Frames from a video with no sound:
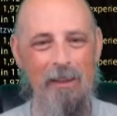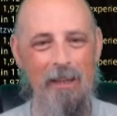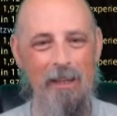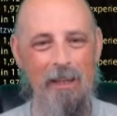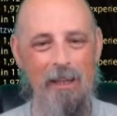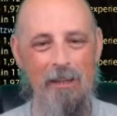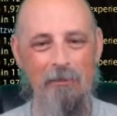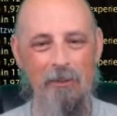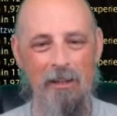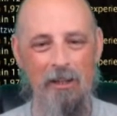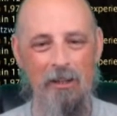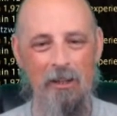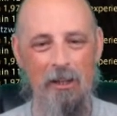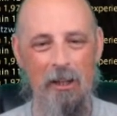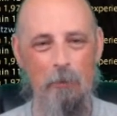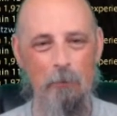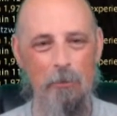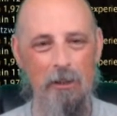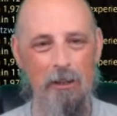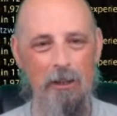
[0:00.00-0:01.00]
even in a
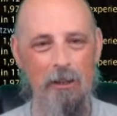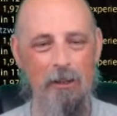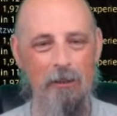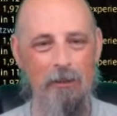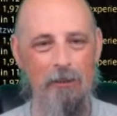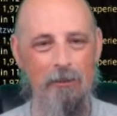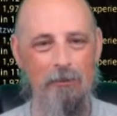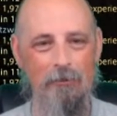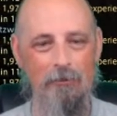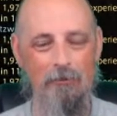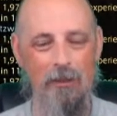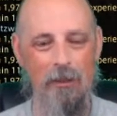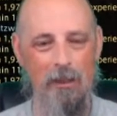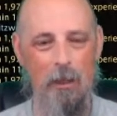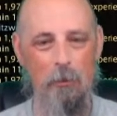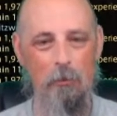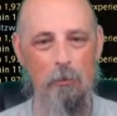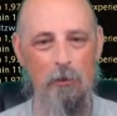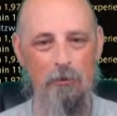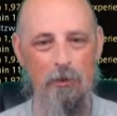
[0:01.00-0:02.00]
company of a
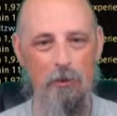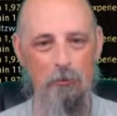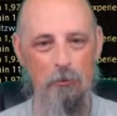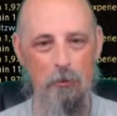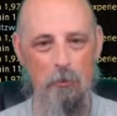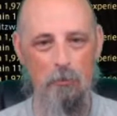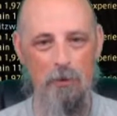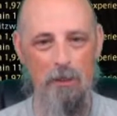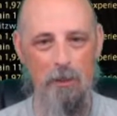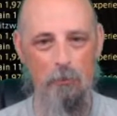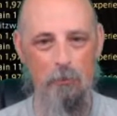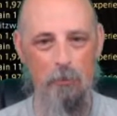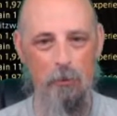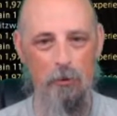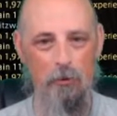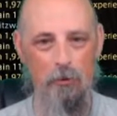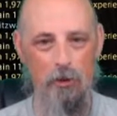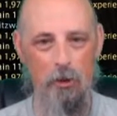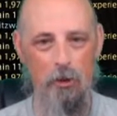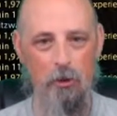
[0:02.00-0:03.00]
couple of hundred people,